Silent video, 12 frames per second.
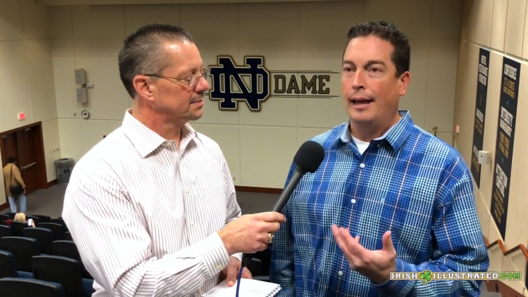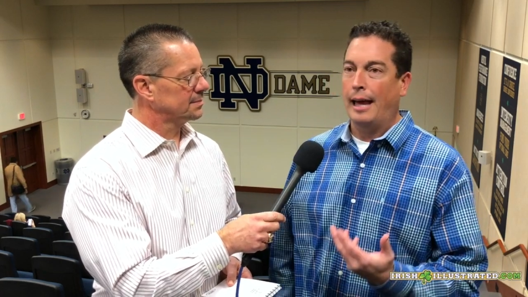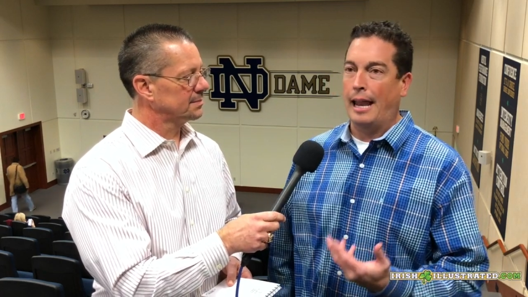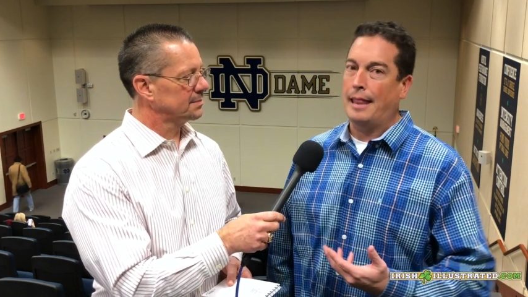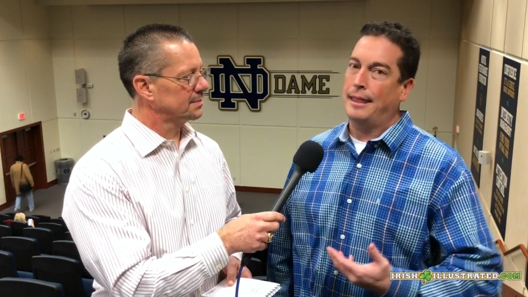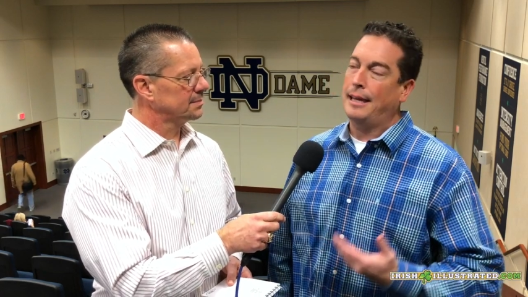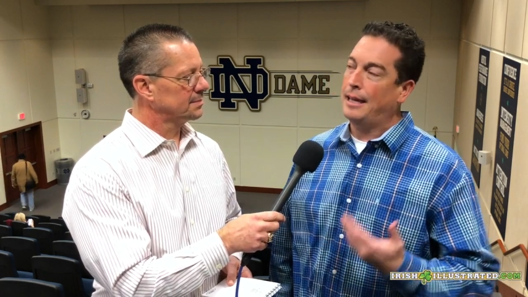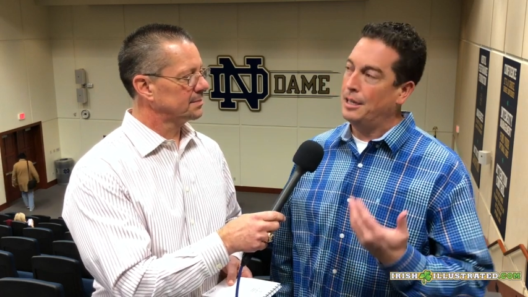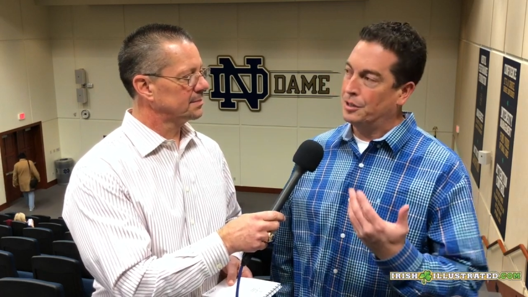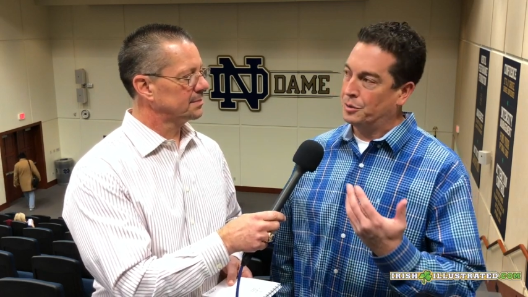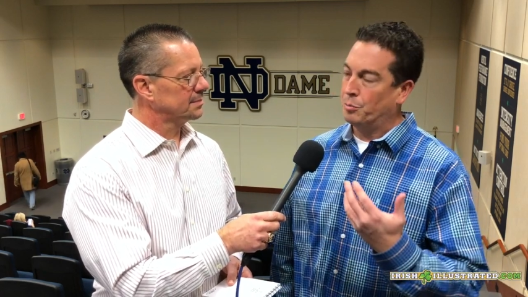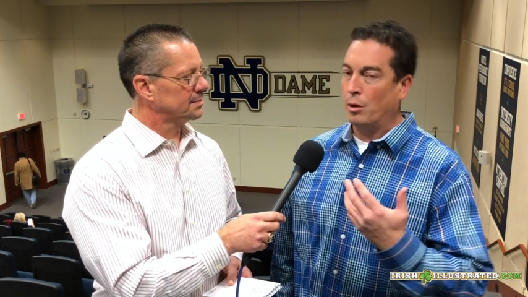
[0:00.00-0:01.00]
Speaker 1: And I think he
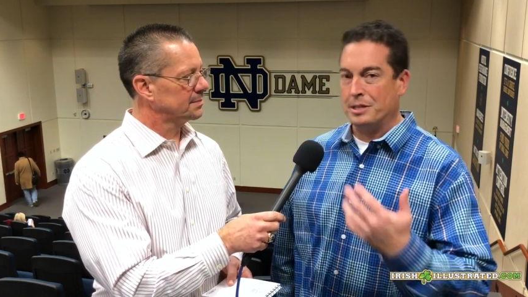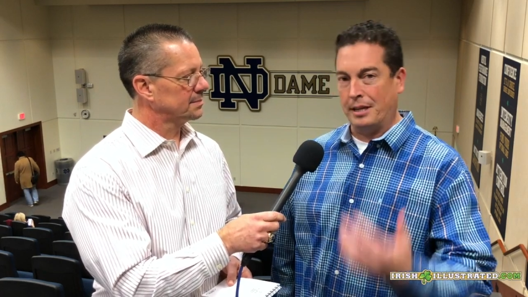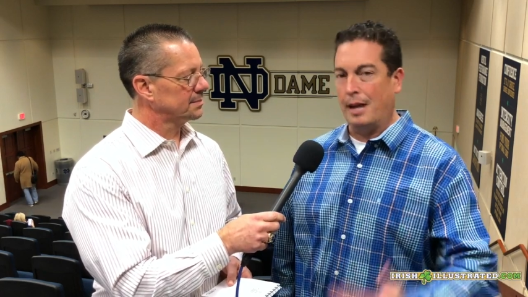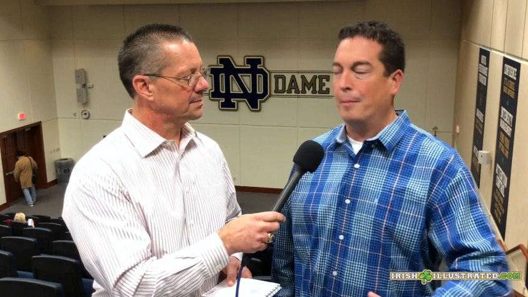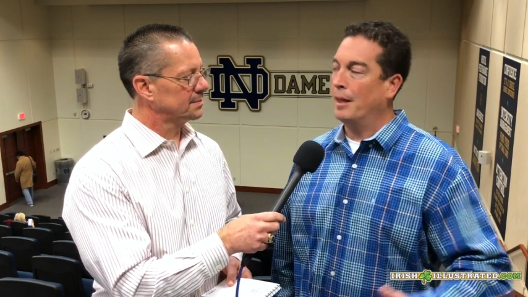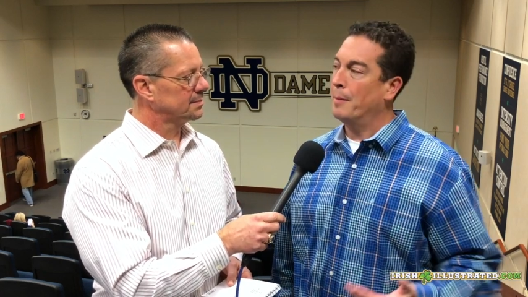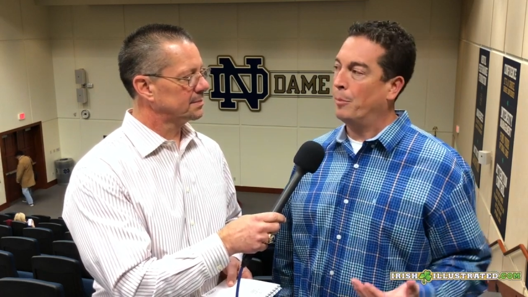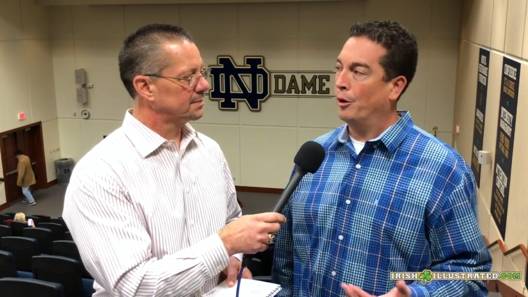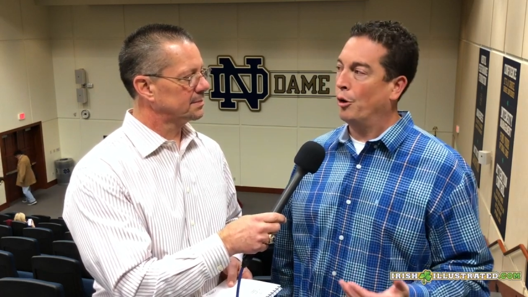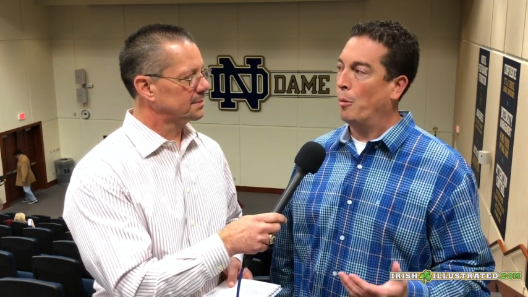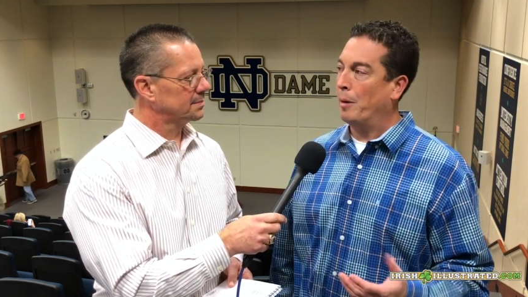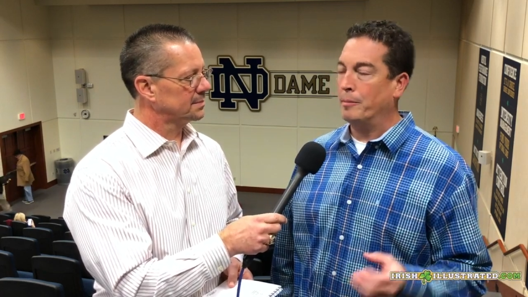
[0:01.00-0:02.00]
just wants to hammer that
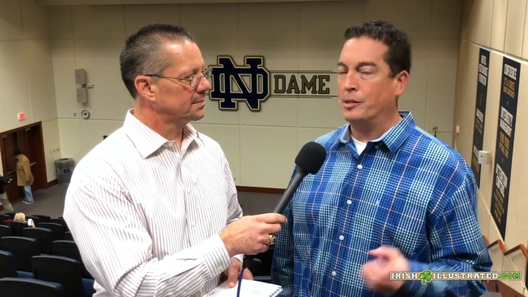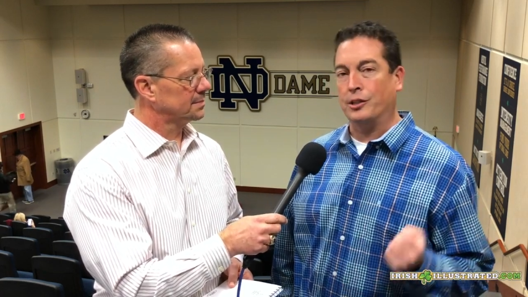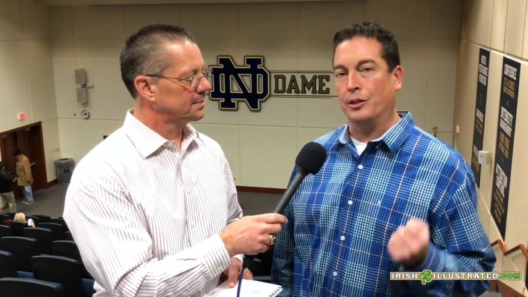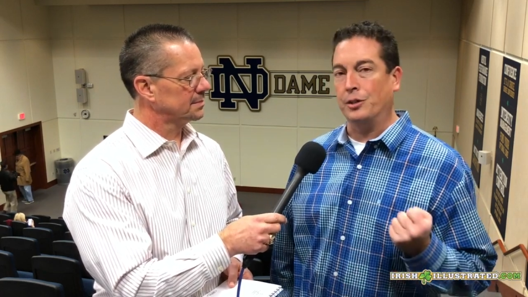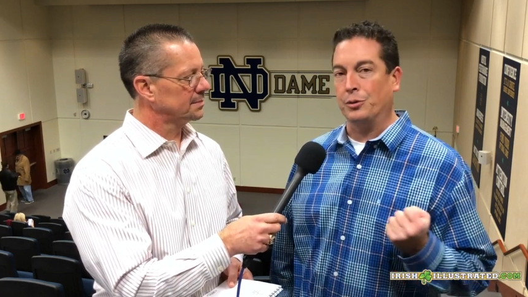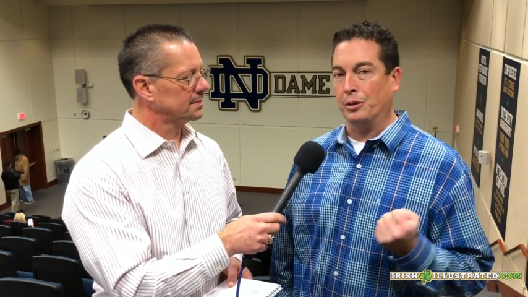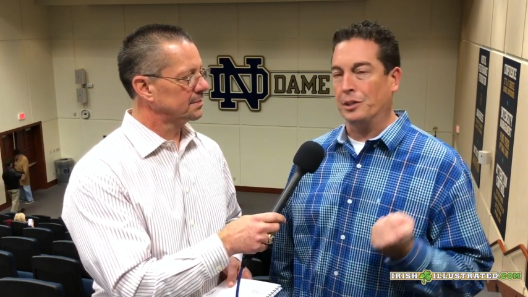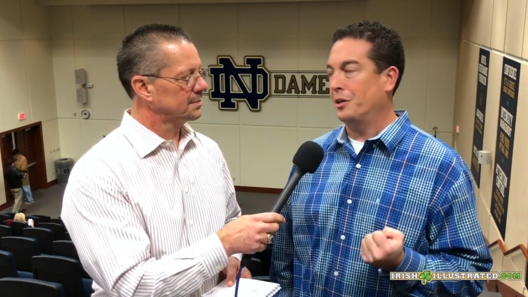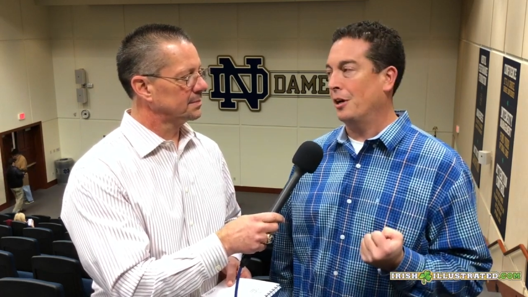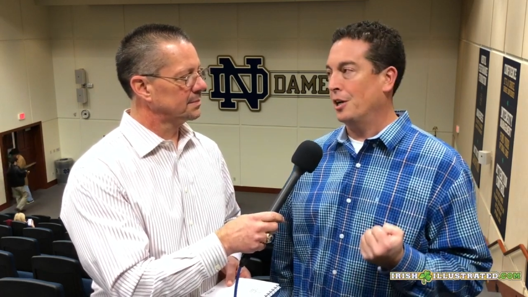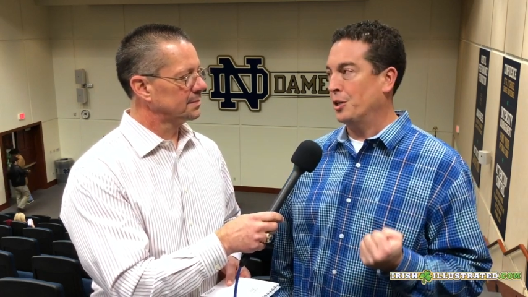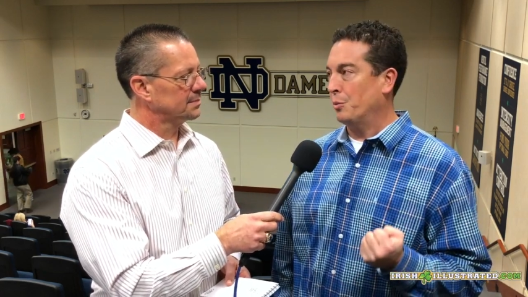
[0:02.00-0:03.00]
point home. And I'm sure he's really
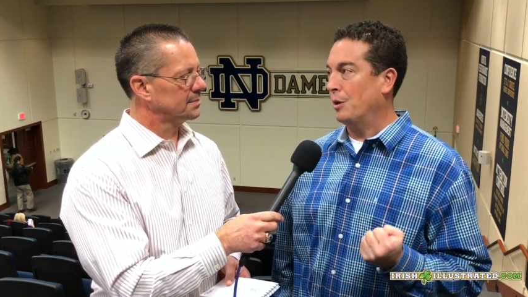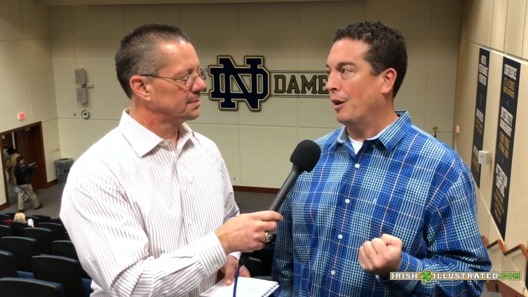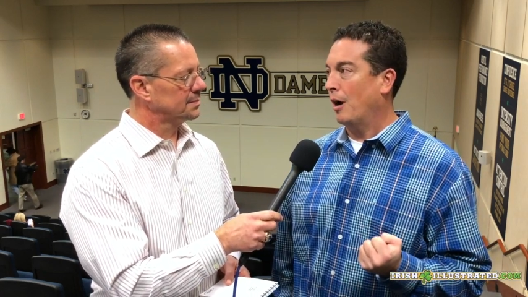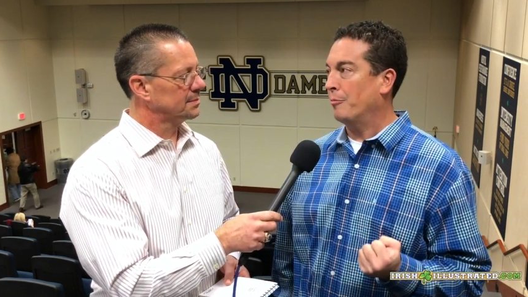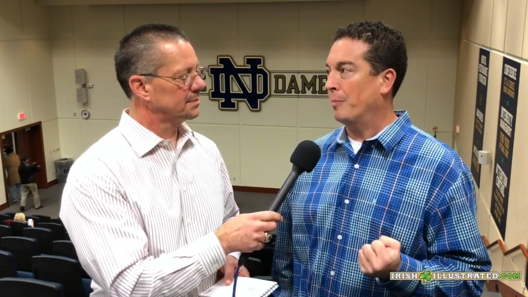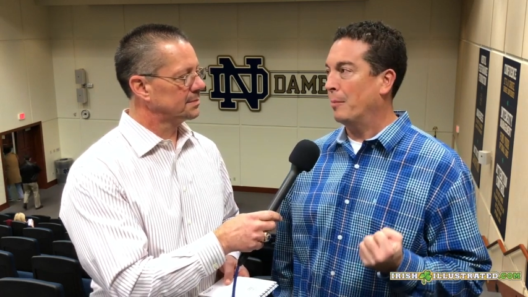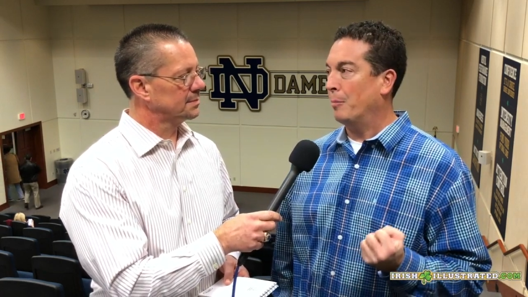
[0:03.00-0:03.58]
started his week off by